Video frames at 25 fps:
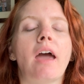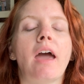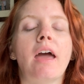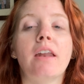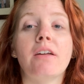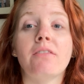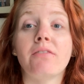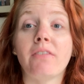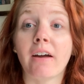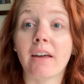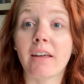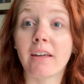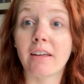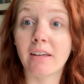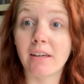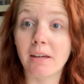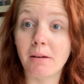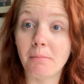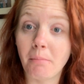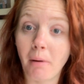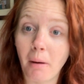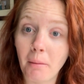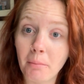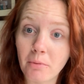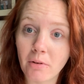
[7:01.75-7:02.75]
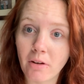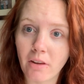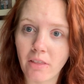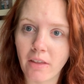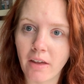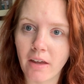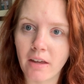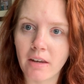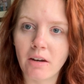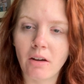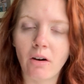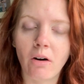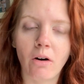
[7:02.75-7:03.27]
and if I can keep up with
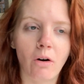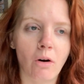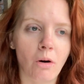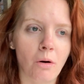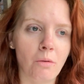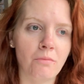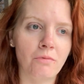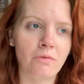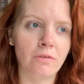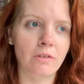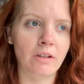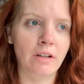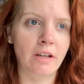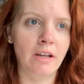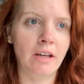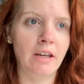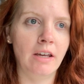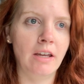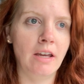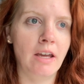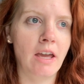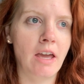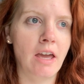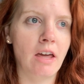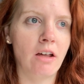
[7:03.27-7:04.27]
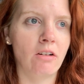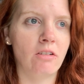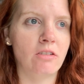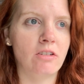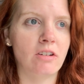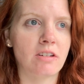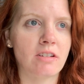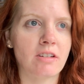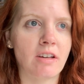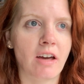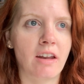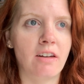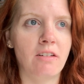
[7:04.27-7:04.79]
it, hopefully it'll
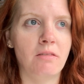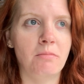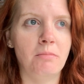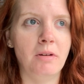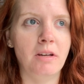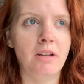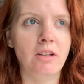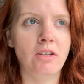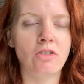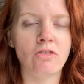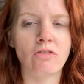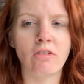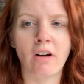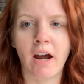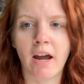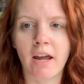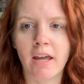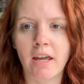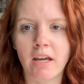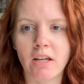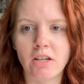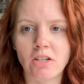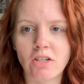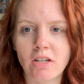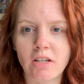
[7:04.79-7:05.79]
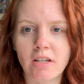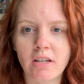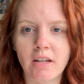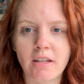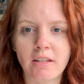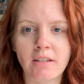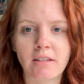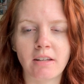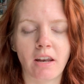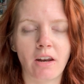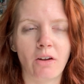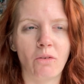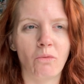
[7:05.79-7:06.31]
just kind of be dry
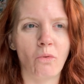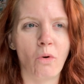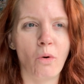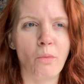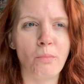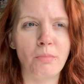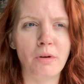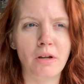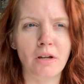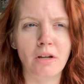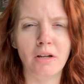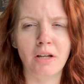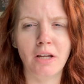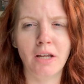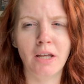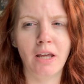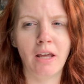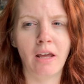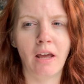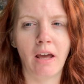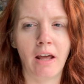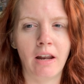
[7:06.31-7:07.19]
itchiness and it won't be